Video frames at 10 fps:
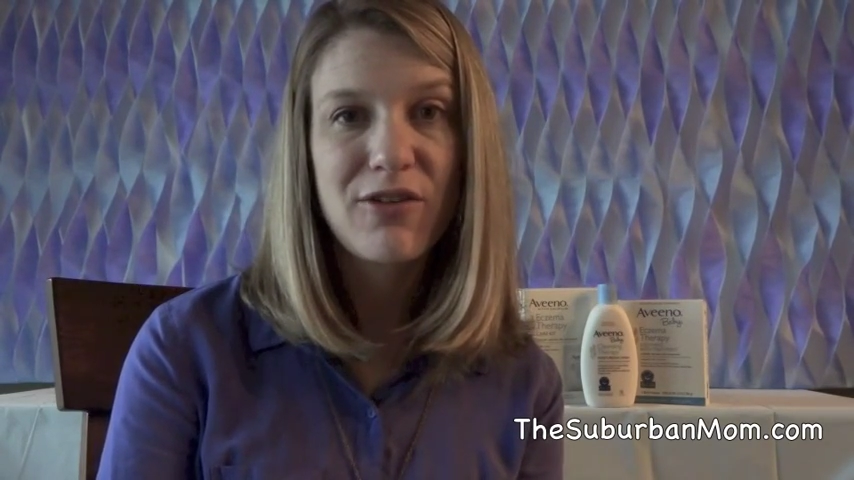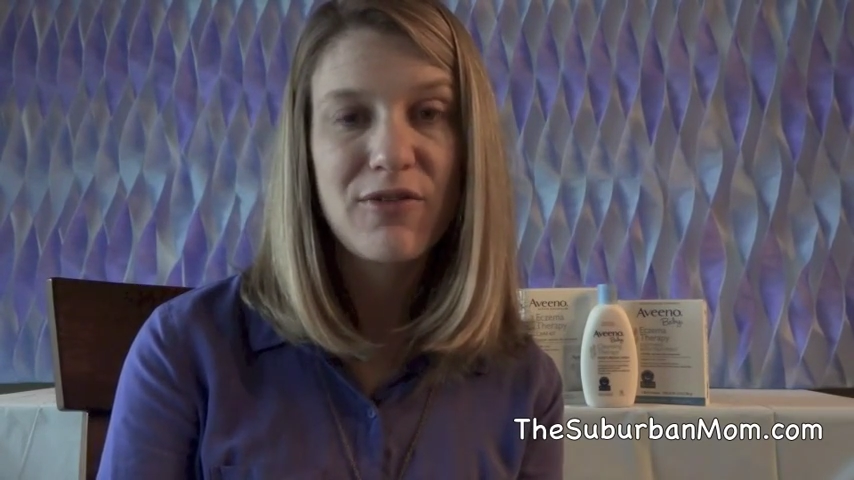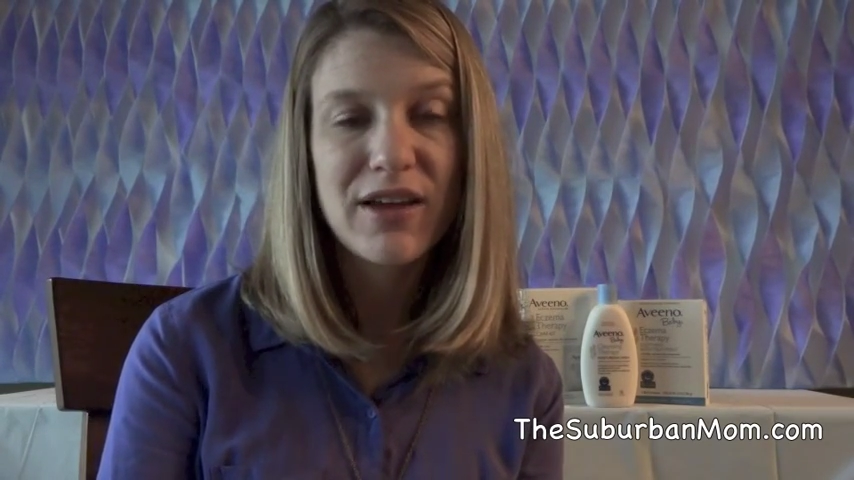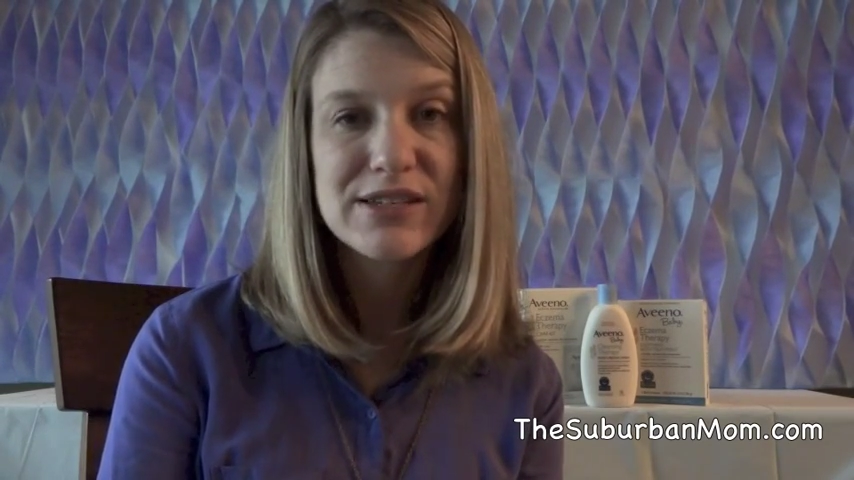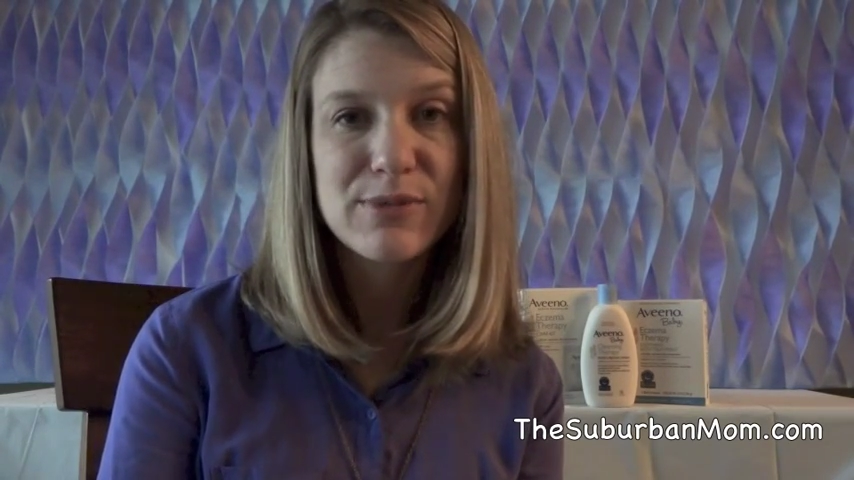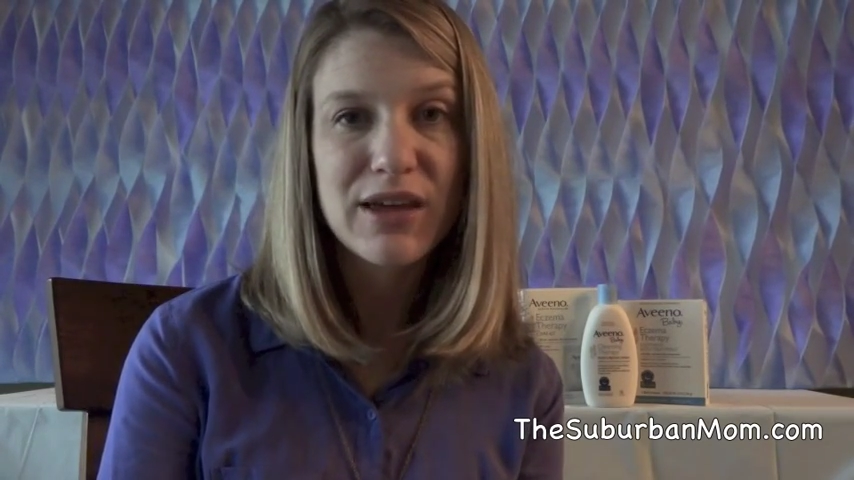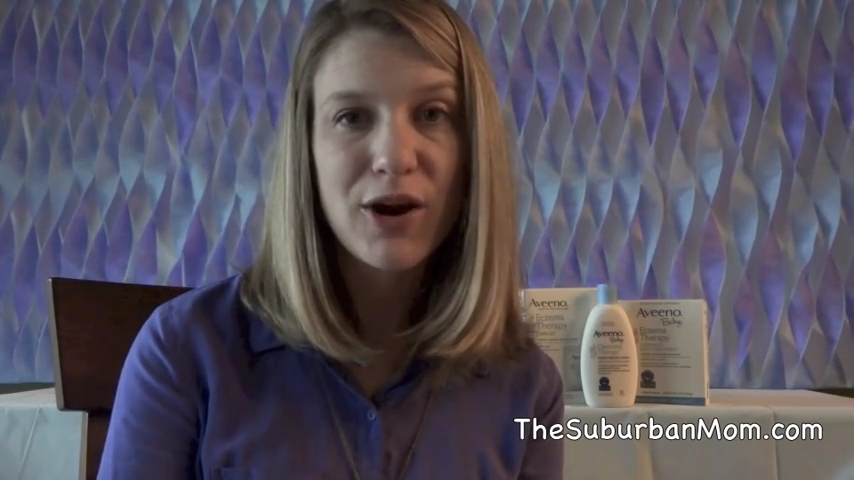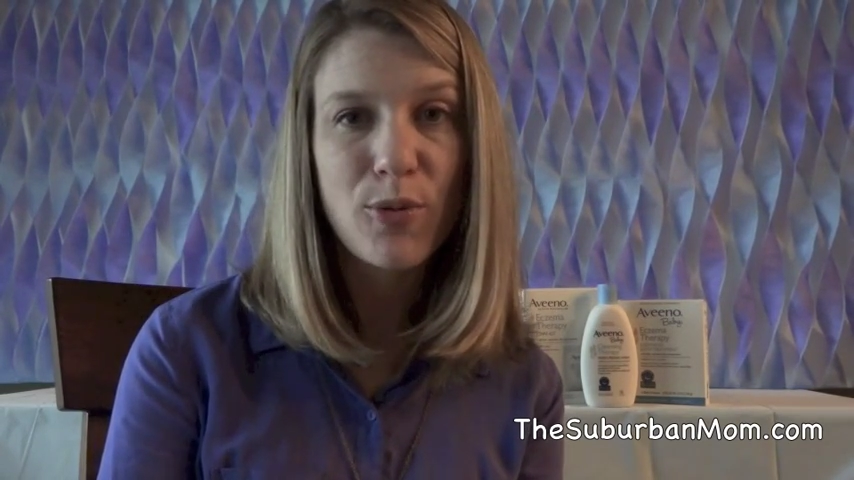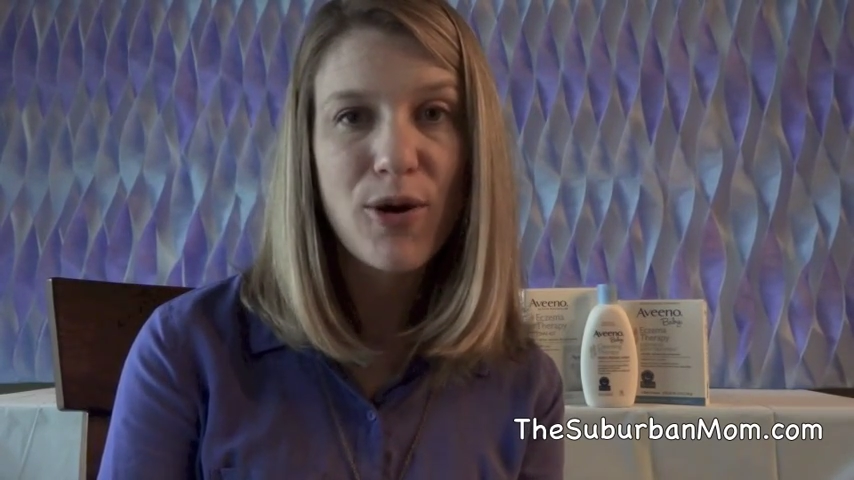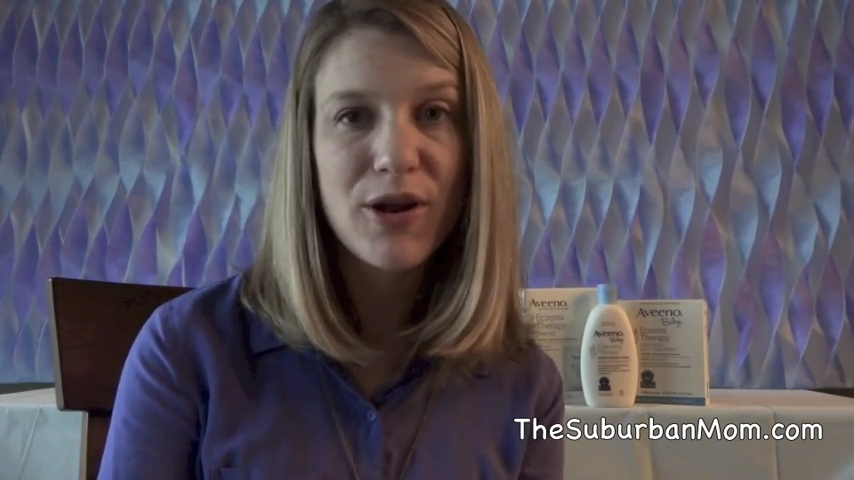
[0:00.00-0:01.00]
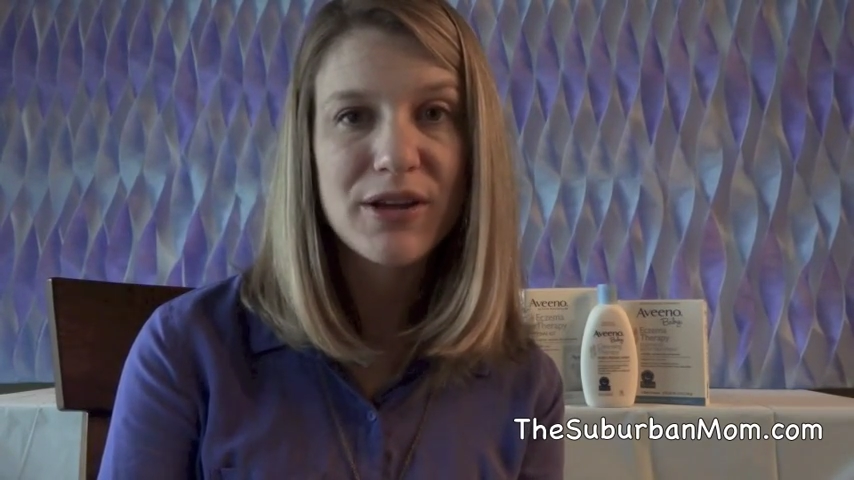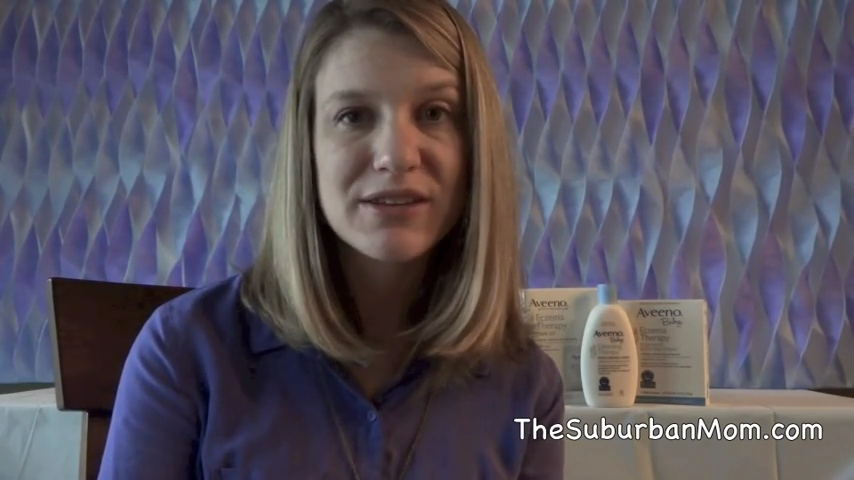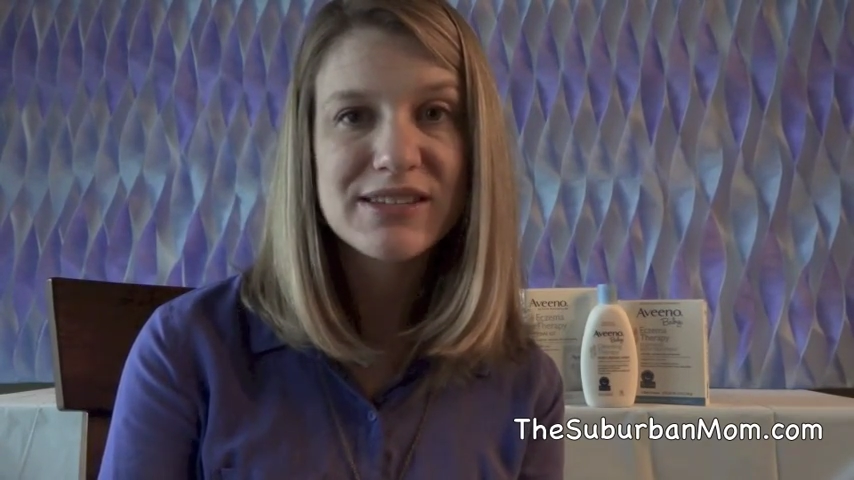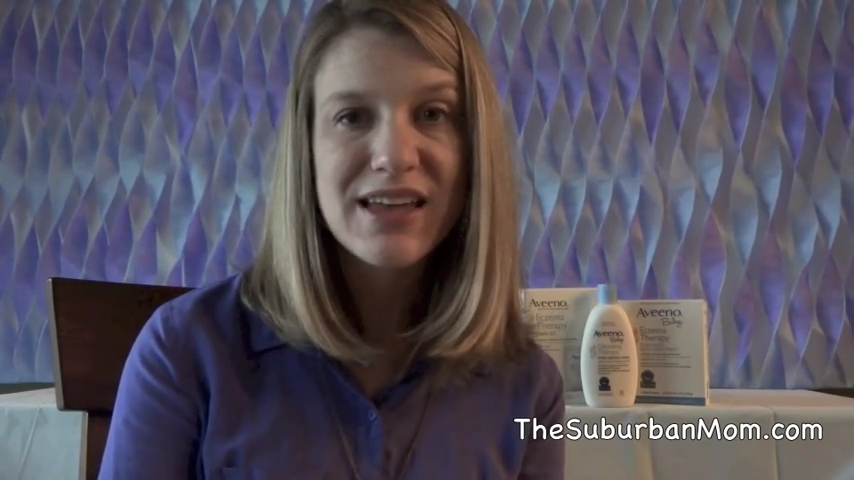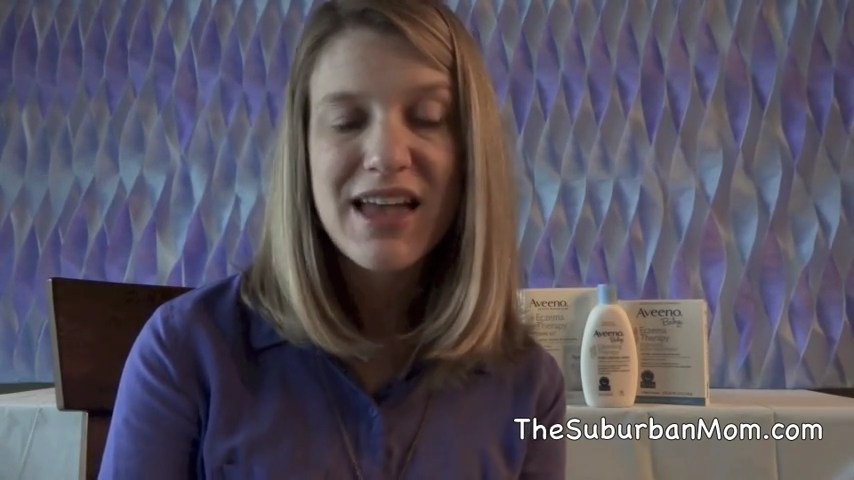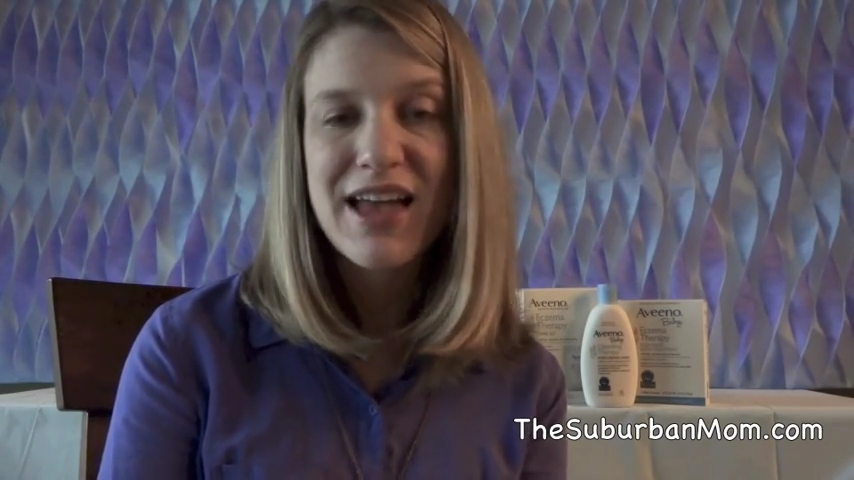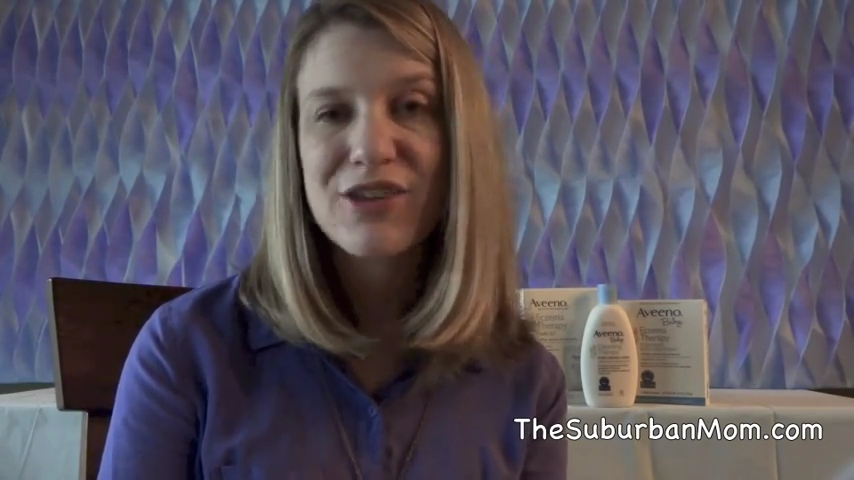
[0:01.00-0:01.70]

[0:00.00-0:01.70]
of eczema care products